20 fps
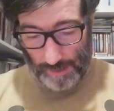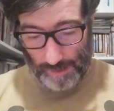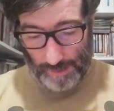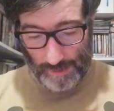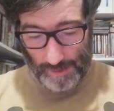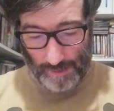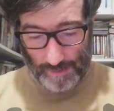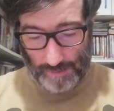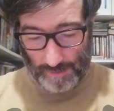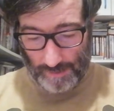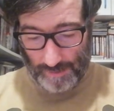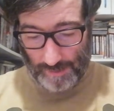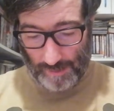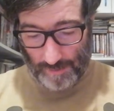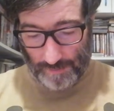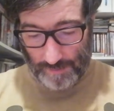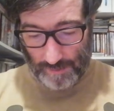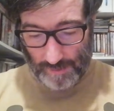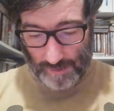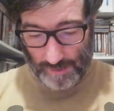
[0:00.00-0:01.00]
And
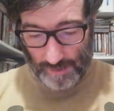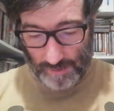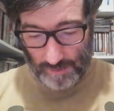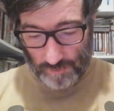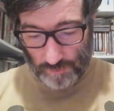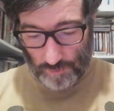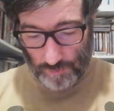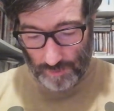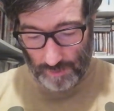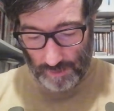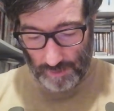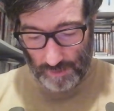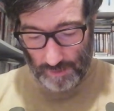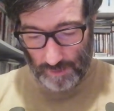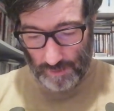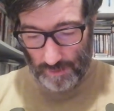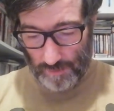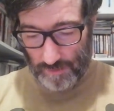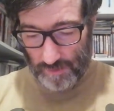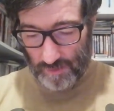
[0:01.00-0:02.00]
another
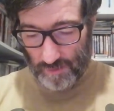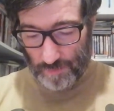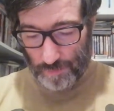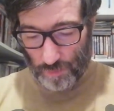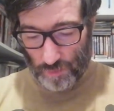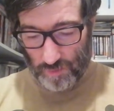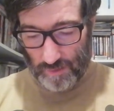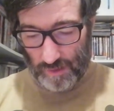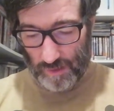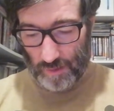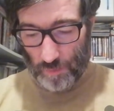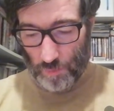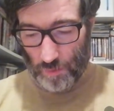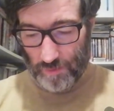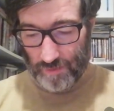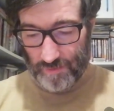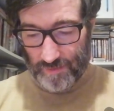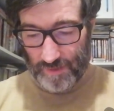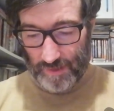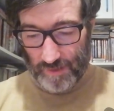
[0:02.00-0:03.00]
country, this postcard
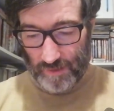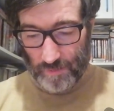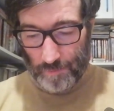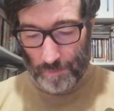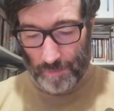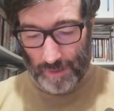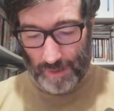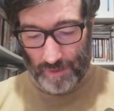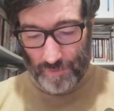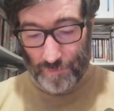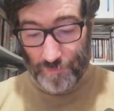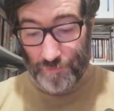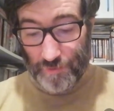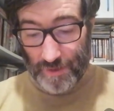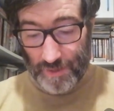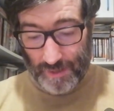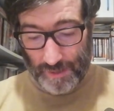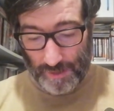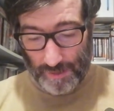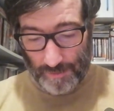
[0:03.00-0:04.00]
was sent by
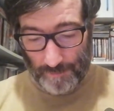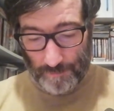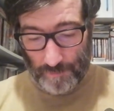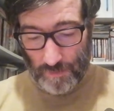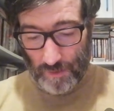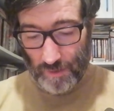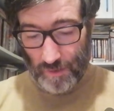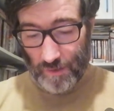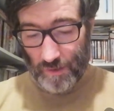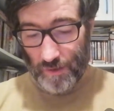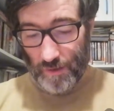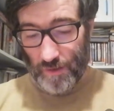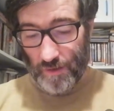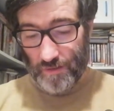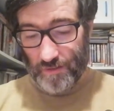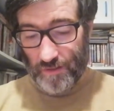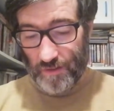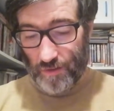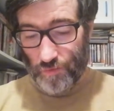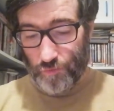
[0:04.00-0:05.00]
Vika.
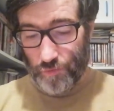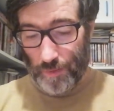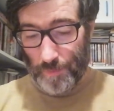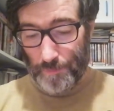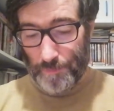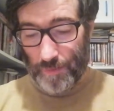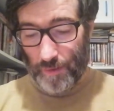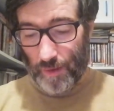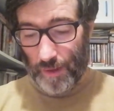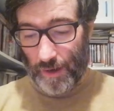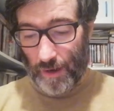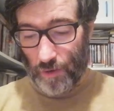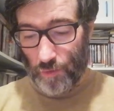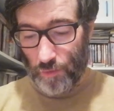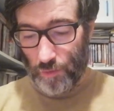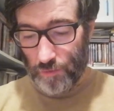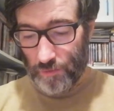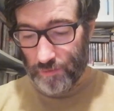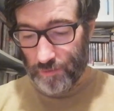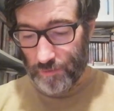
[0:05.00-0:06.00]
She's from
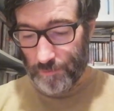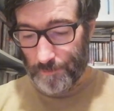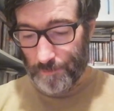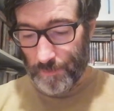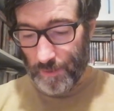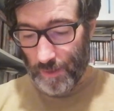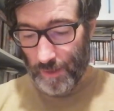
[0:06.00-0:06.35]
Belarus.